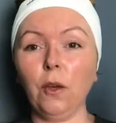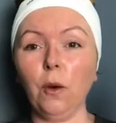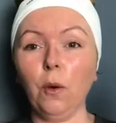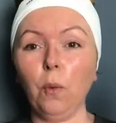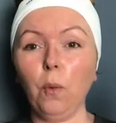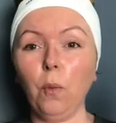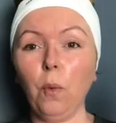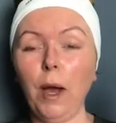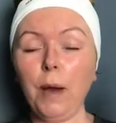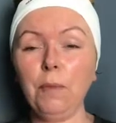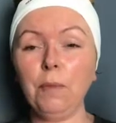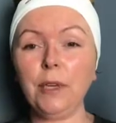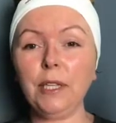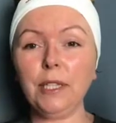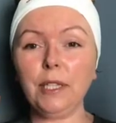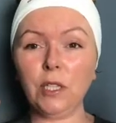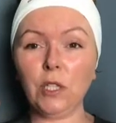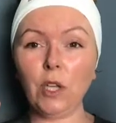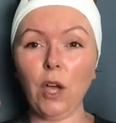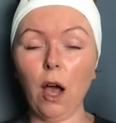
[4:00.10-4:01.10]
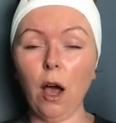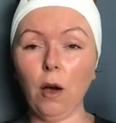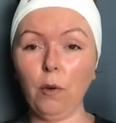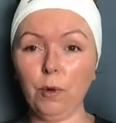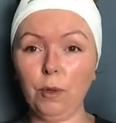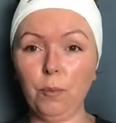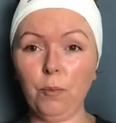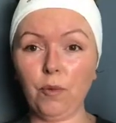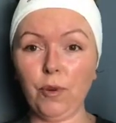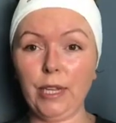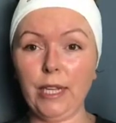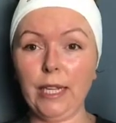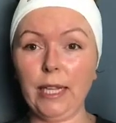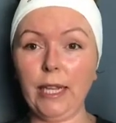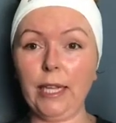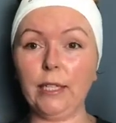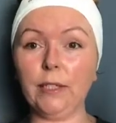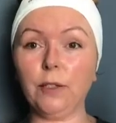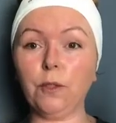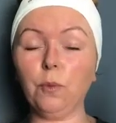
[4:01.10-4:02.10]
when we start with
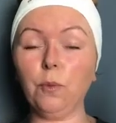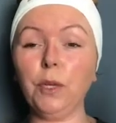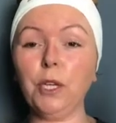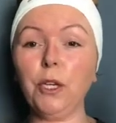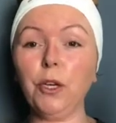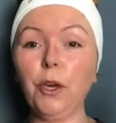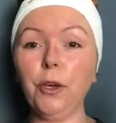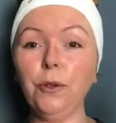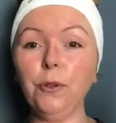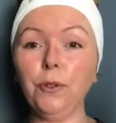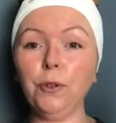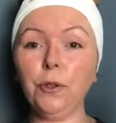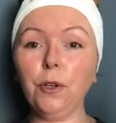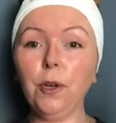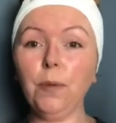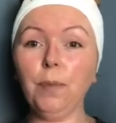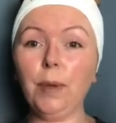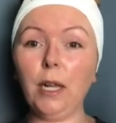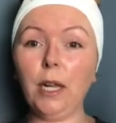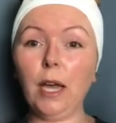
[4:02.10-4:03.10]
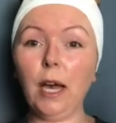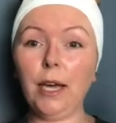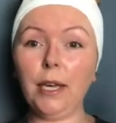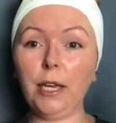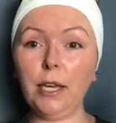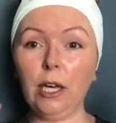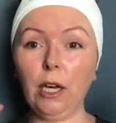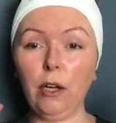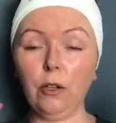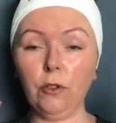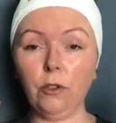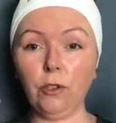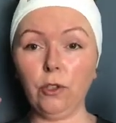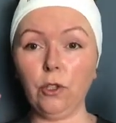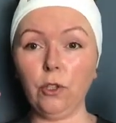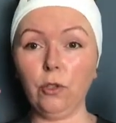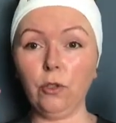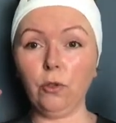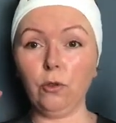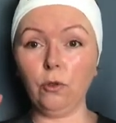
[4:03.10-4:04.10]
pre-cleanse, we're going to apply it
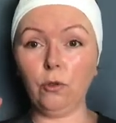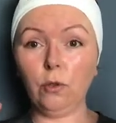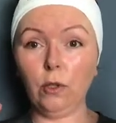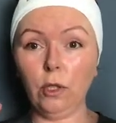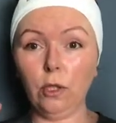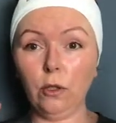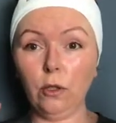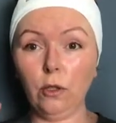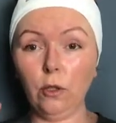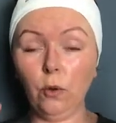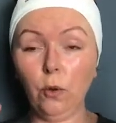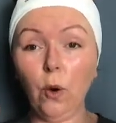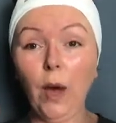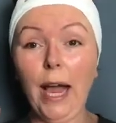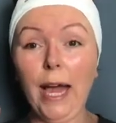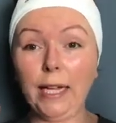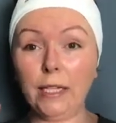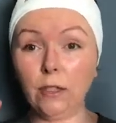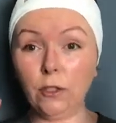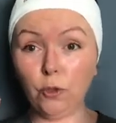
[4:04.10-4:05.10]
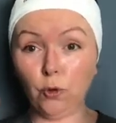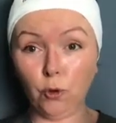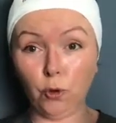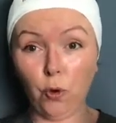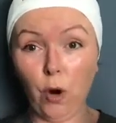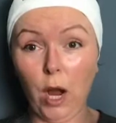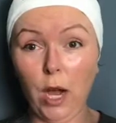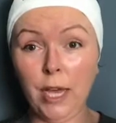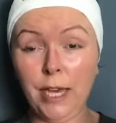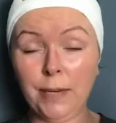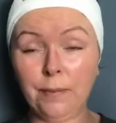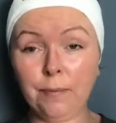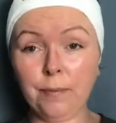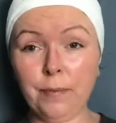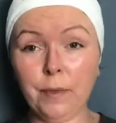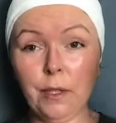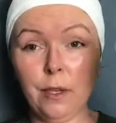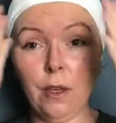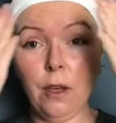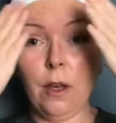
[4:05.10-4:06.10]
onto your hands dry,
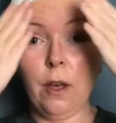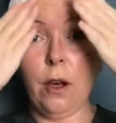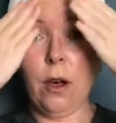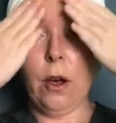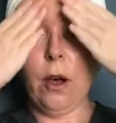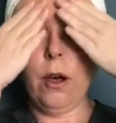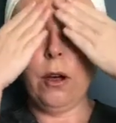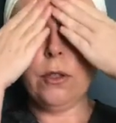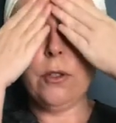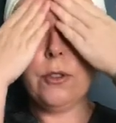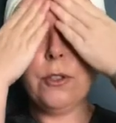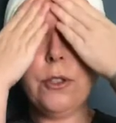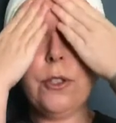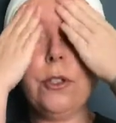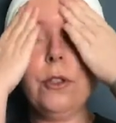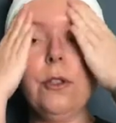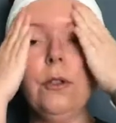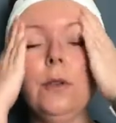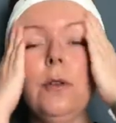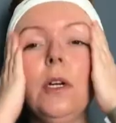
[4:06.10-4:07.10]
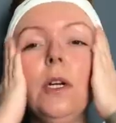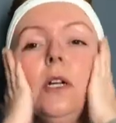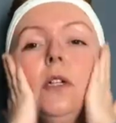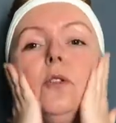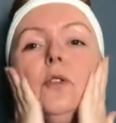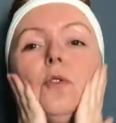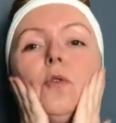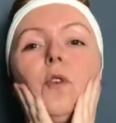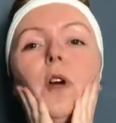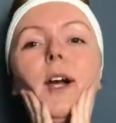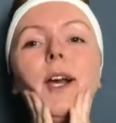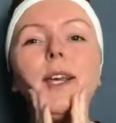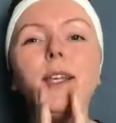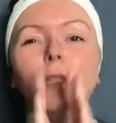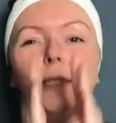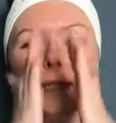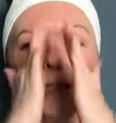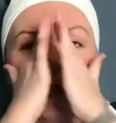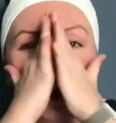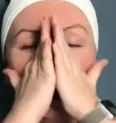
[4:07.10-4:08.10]
onto a dry
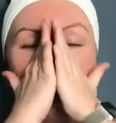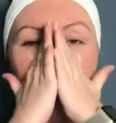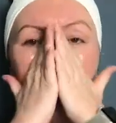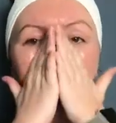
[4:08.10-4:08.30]
skin.